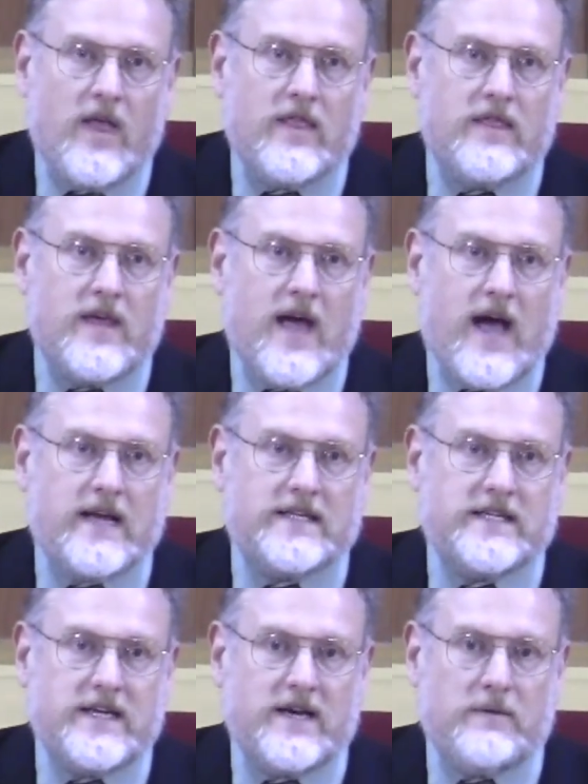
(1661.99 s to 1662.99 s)
the
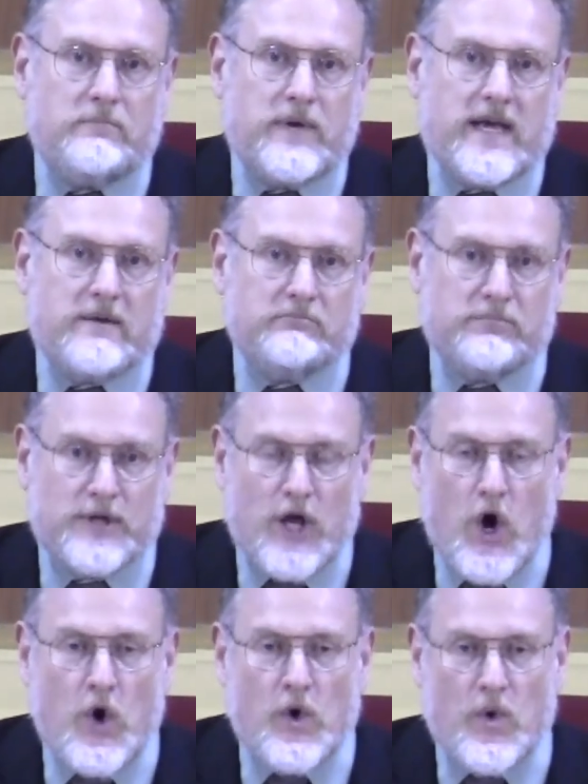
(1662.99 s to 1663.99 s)
idea of being
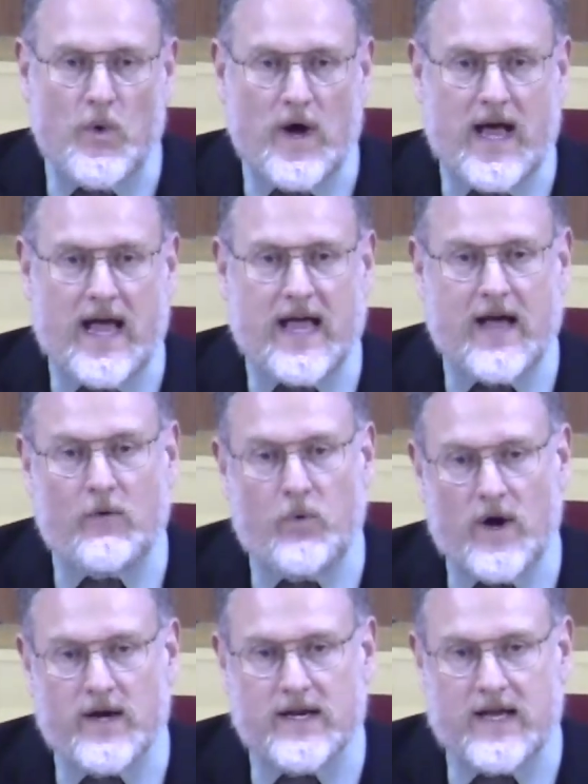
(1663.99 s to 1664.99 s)
blown away at
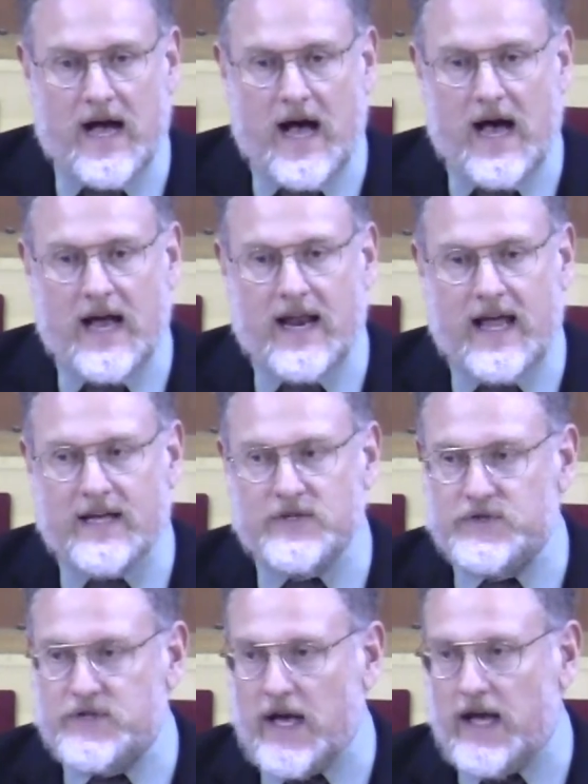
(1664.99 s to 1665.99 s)
what God
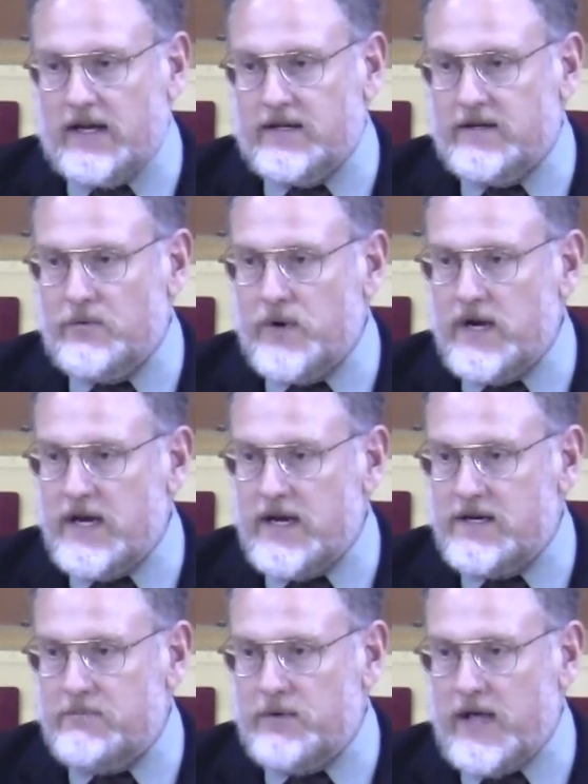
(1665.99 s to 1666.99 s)
has done. We
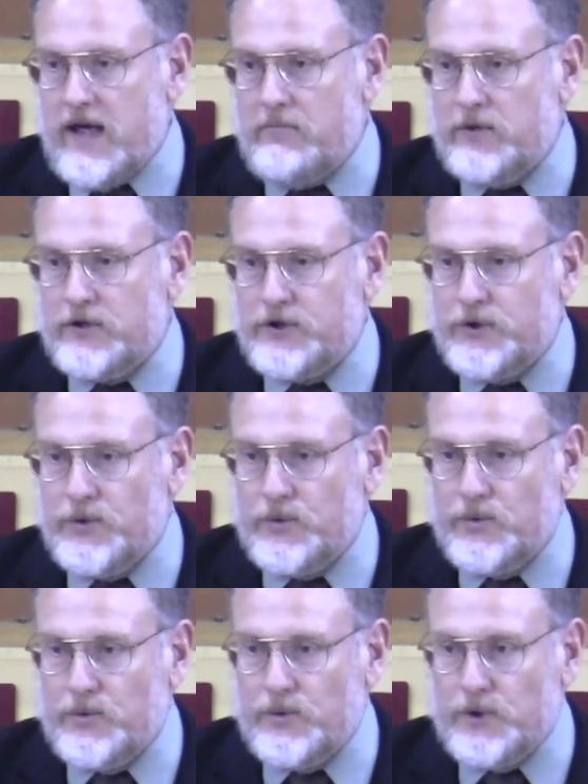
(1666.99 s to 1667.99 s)
need to be able
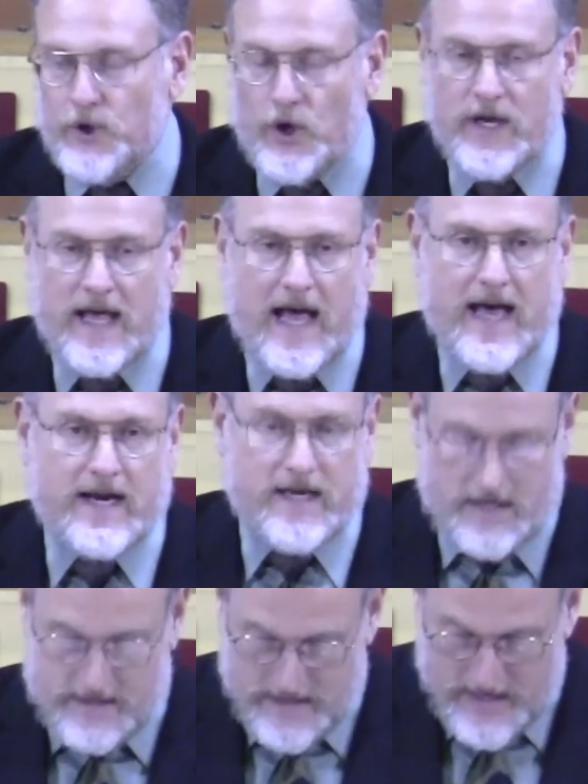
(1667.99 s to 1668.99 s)
to look at
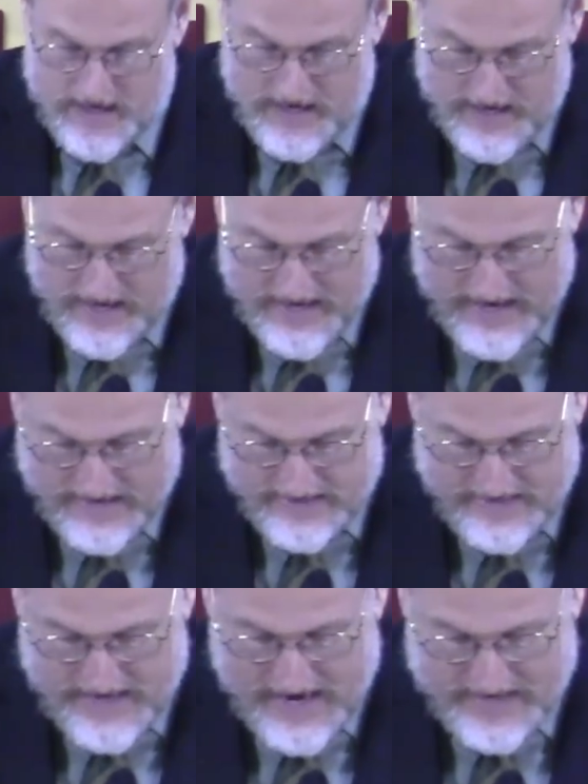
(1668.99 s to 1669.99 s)
it
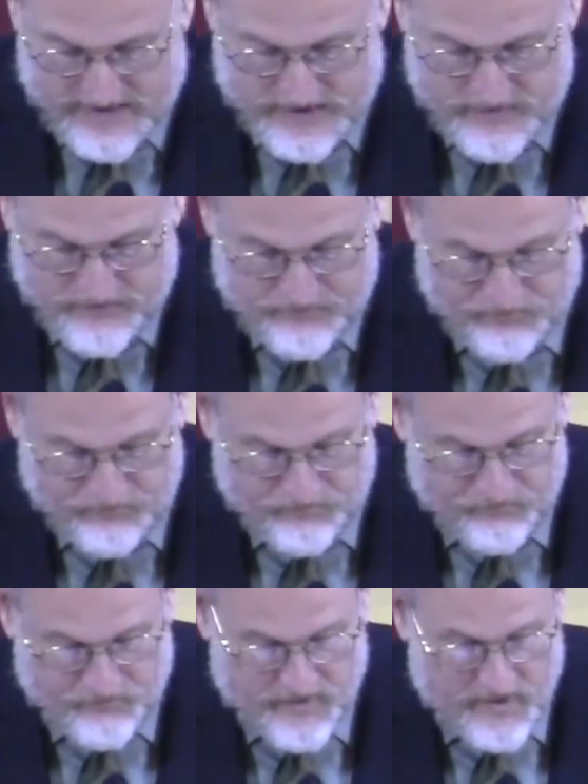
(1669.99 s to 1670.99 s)
and not
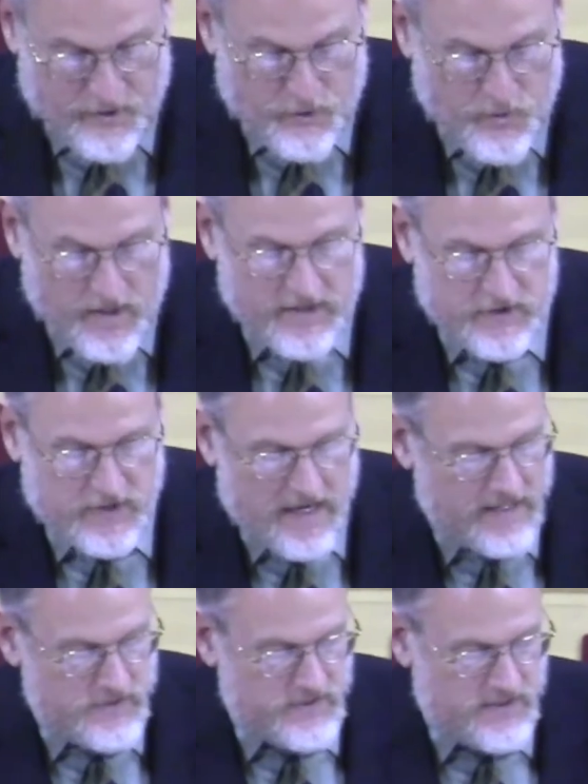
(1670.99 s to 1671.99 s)

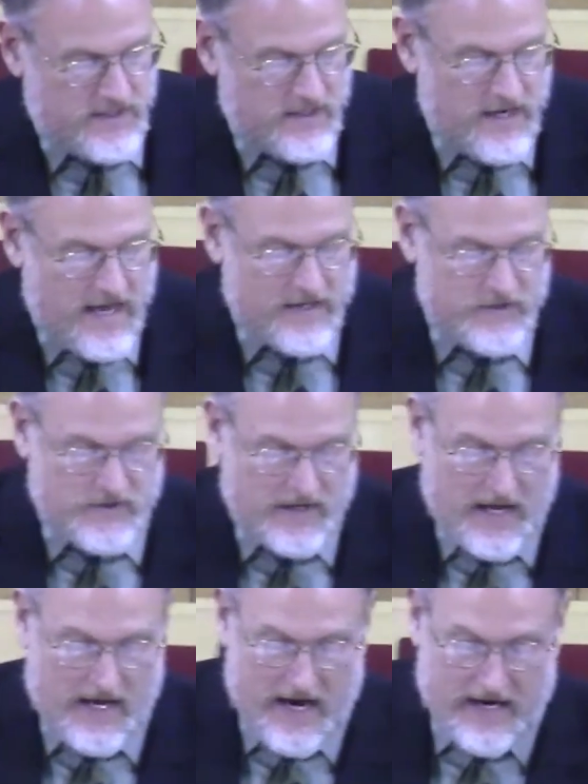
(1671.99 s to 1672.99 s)
criticize it, not
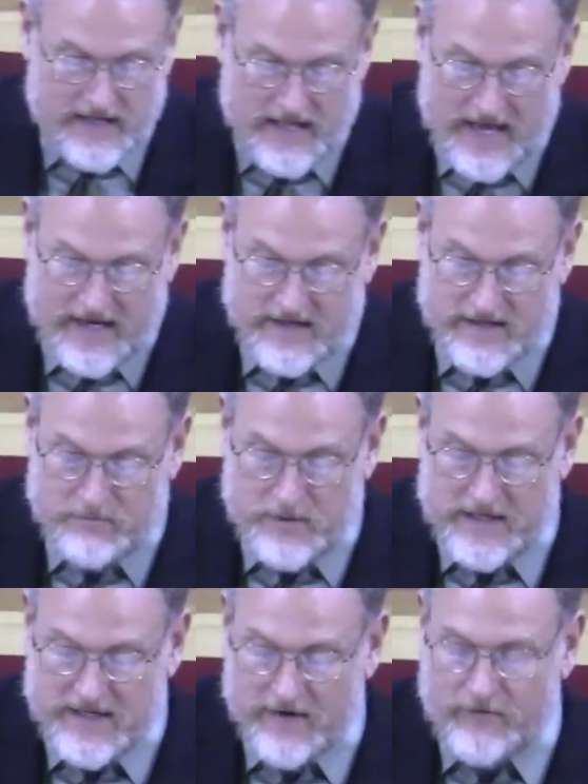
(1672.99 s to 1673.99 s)
say, I'd like it to
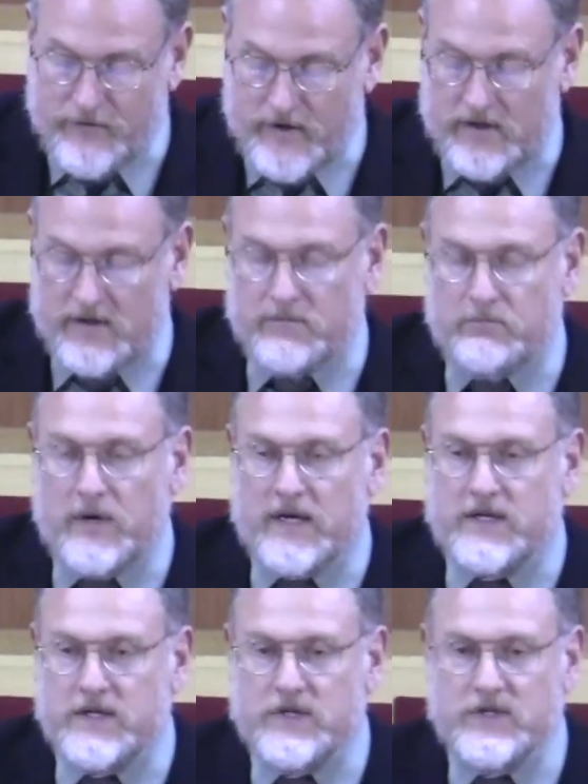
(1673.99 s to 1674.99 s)
be different,
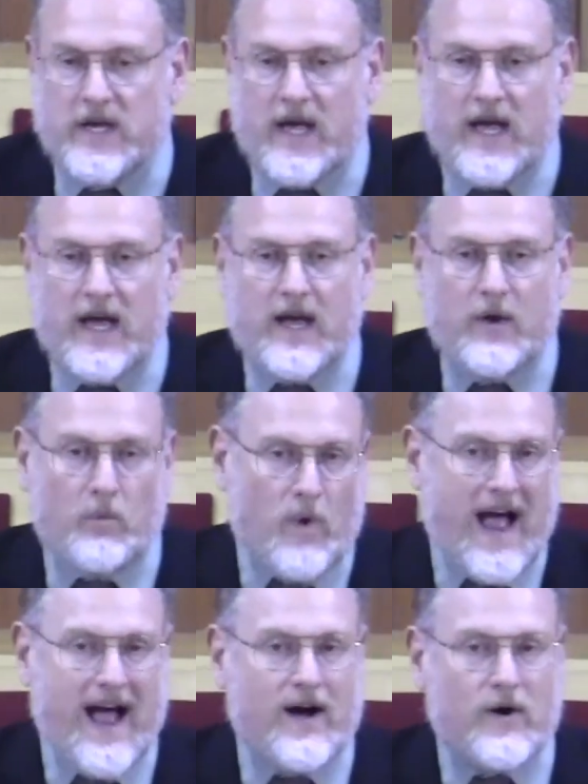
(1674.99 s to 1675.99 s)
but to say,
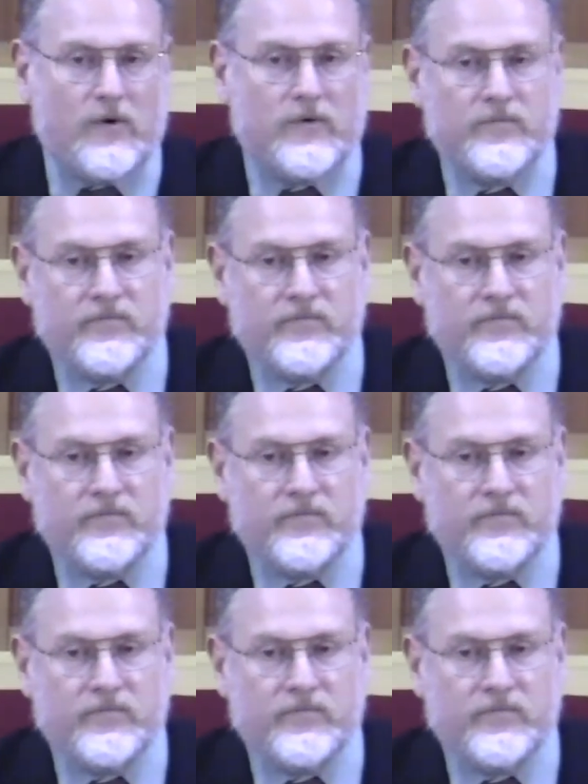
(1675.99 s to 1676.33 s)
wow,